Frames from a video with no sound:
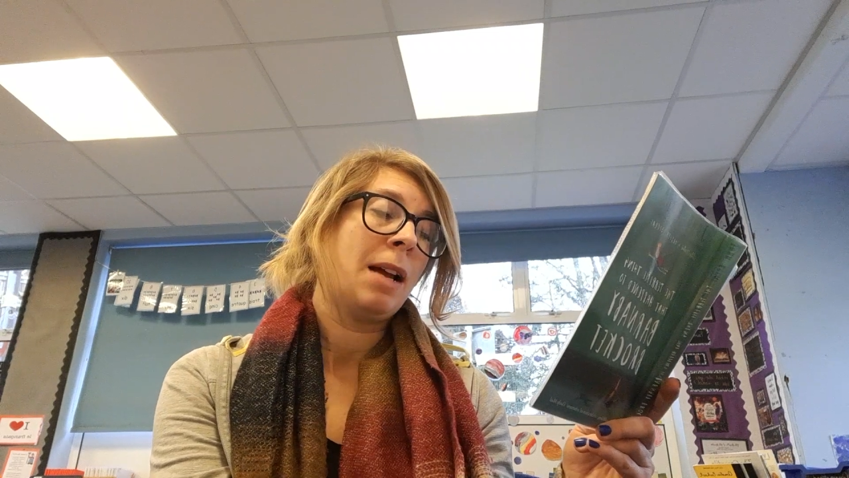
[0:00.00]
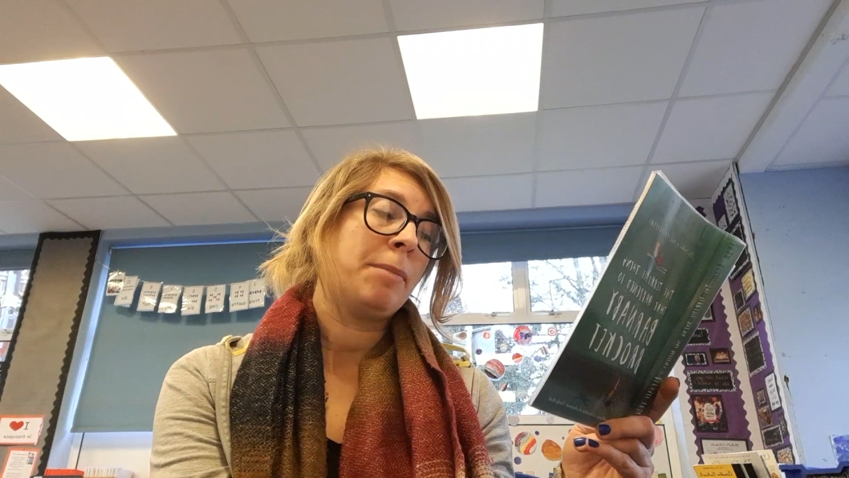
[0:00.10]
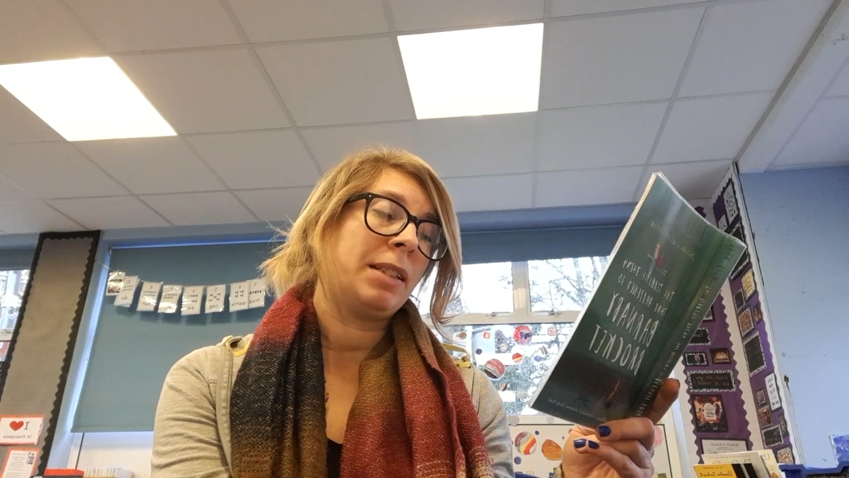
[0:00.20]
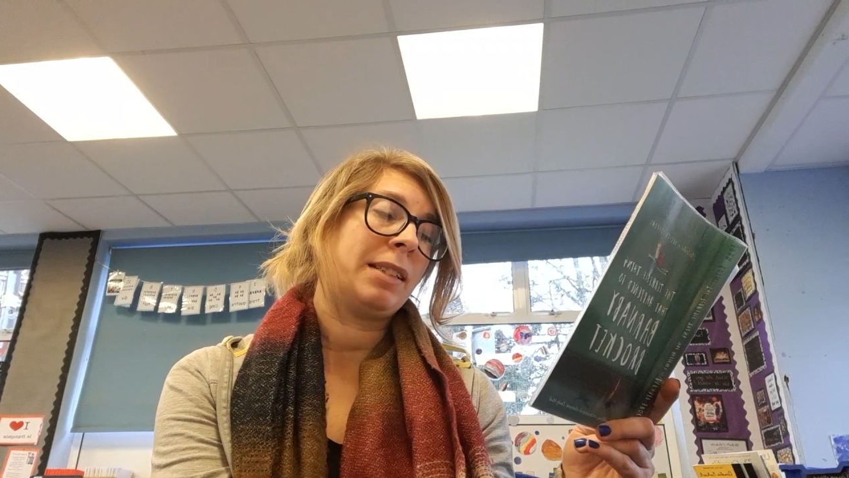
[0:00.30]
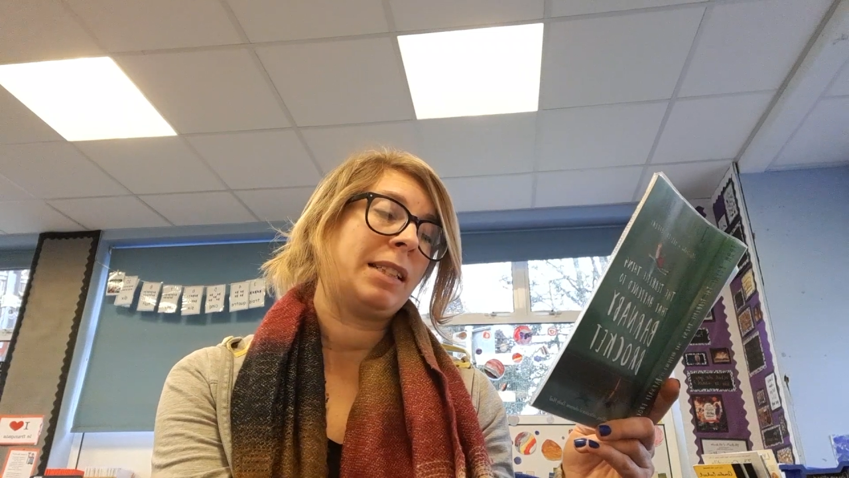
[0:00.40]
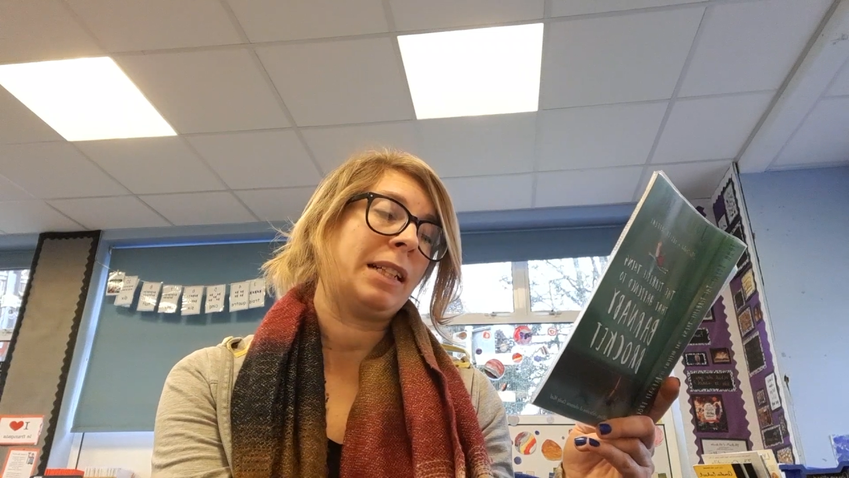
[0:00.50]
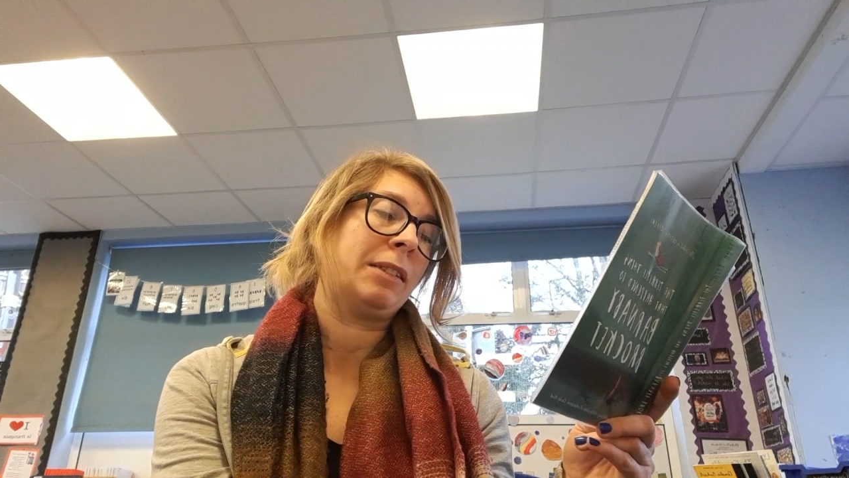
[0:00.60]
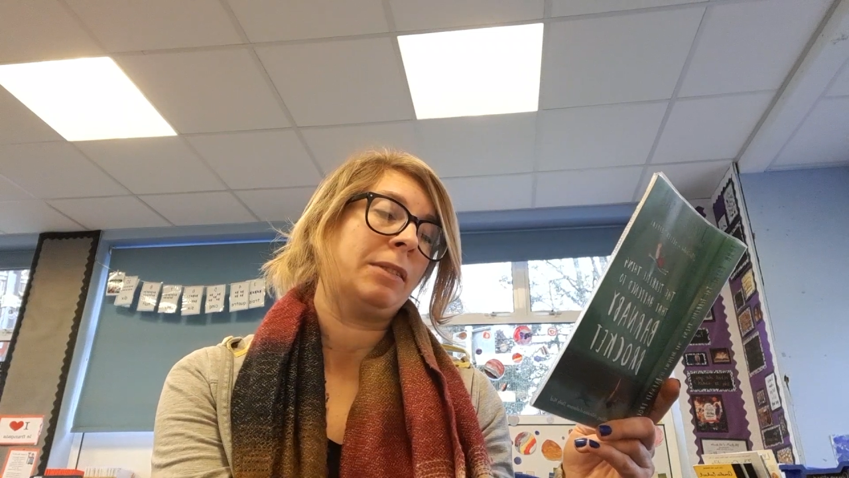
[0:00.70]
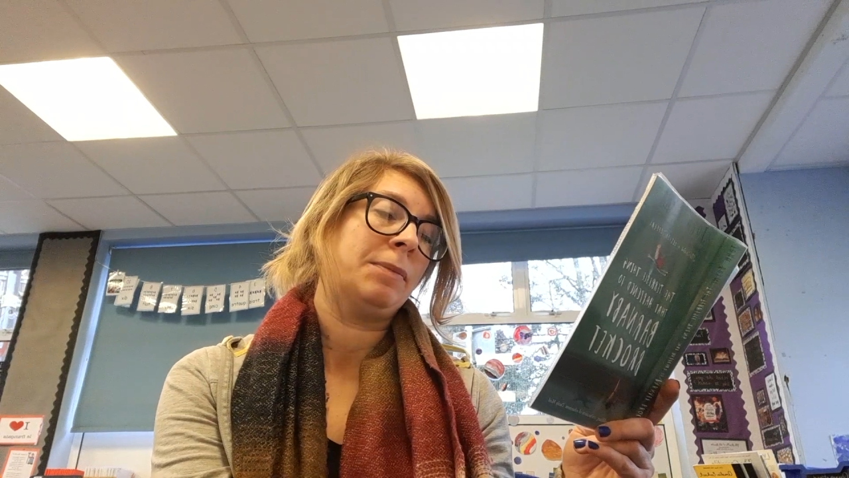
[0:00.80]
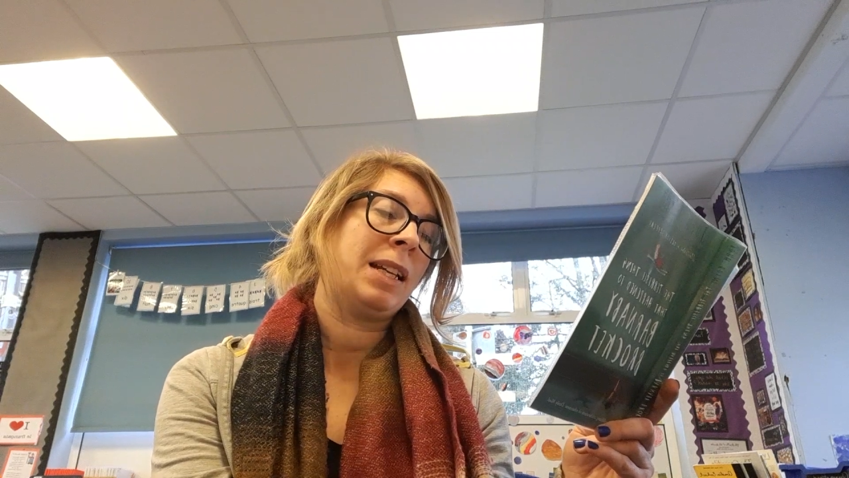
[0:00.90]
but
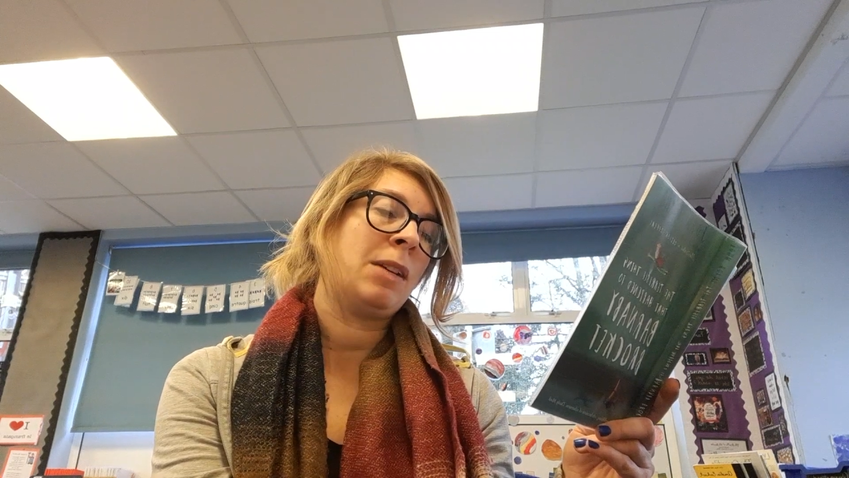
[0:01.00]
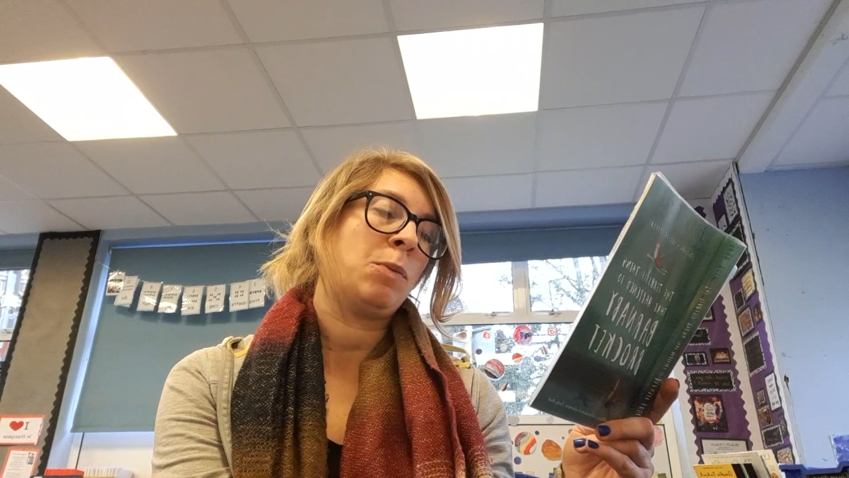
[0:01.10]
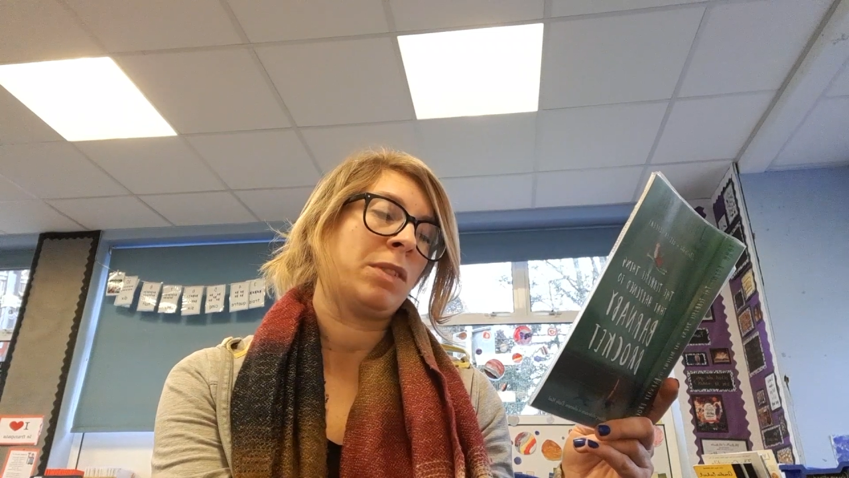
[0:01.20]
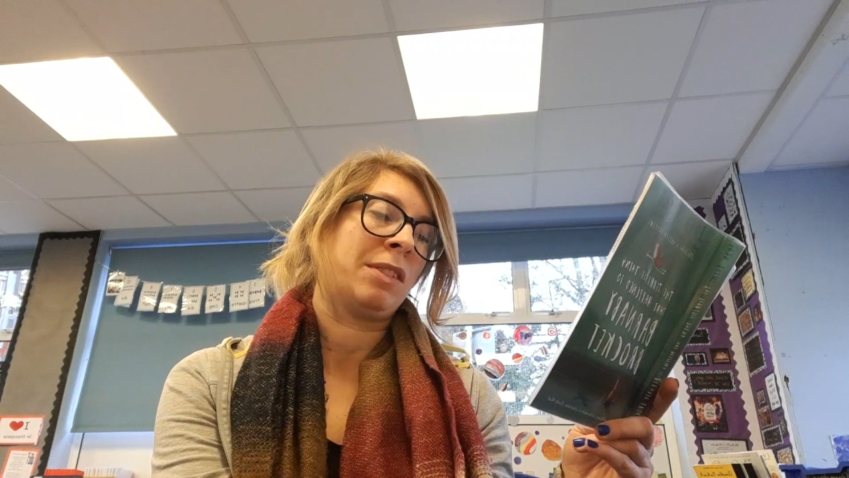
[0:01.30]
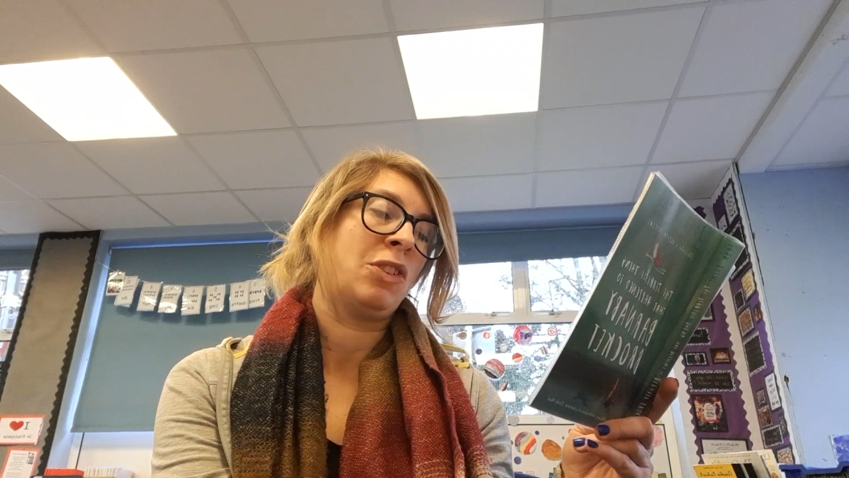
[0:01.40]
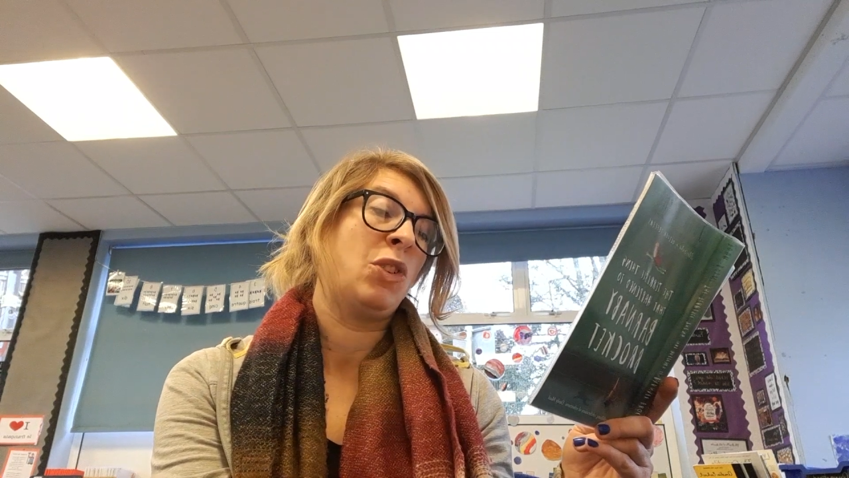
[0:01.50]
still, it wasn't